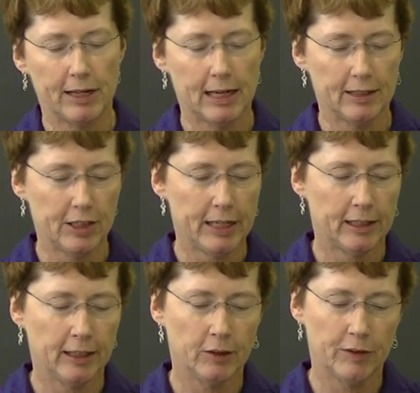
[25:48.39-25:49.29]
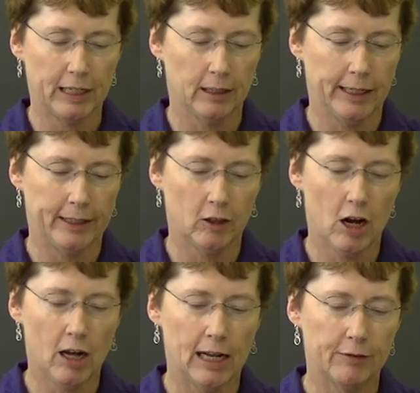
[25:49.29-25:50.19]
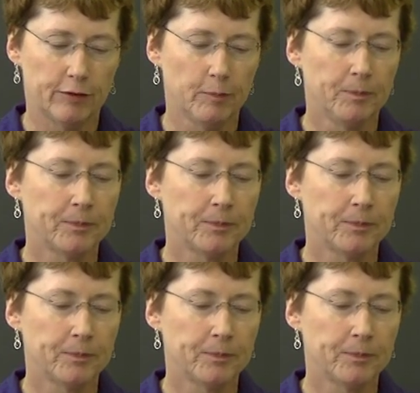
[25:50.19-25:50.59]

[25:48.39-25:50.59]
not taking the ventilator off.